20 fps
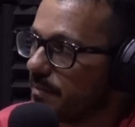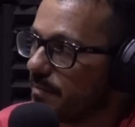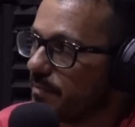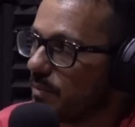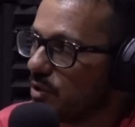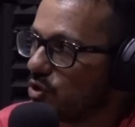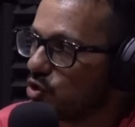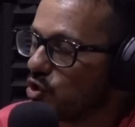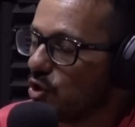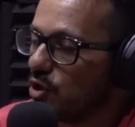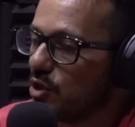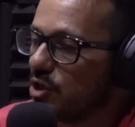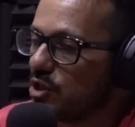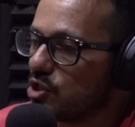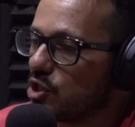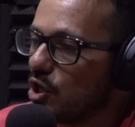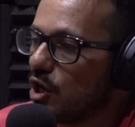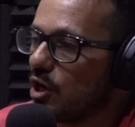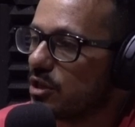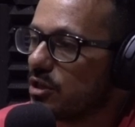Yeah, so
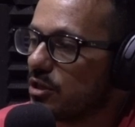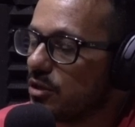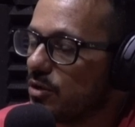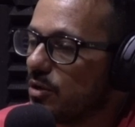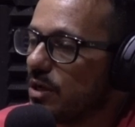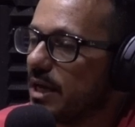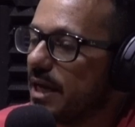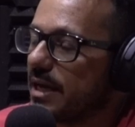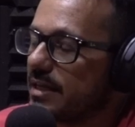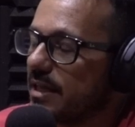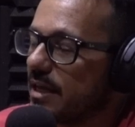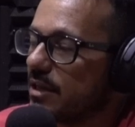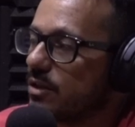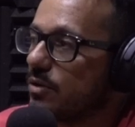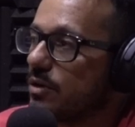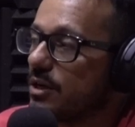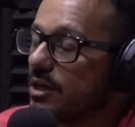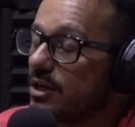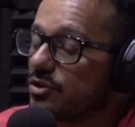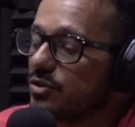it's not, you know, like that
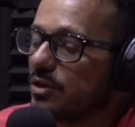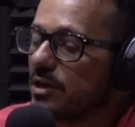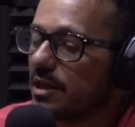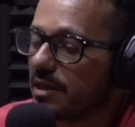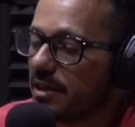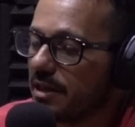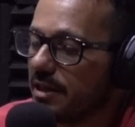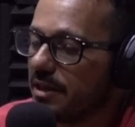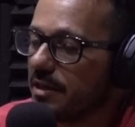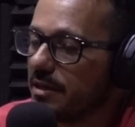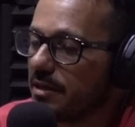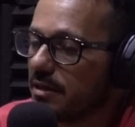occasional thing.